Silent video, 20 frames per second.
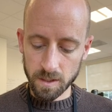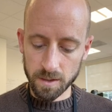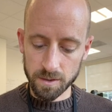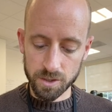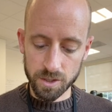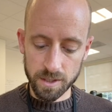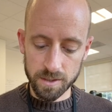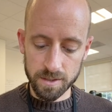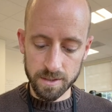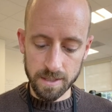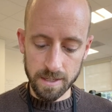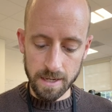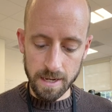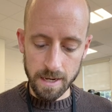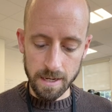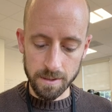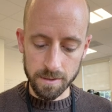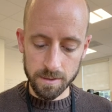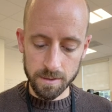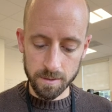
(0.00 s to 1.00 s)
just the
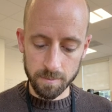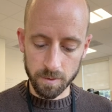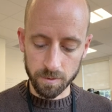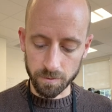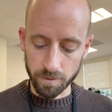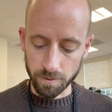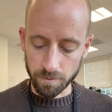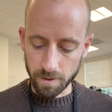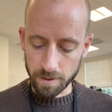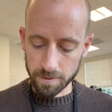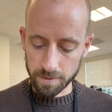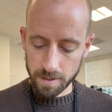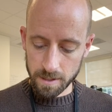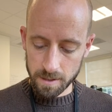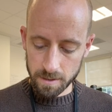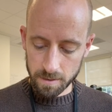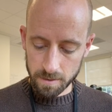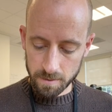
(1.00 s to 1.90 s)
8. Let me rewrite that.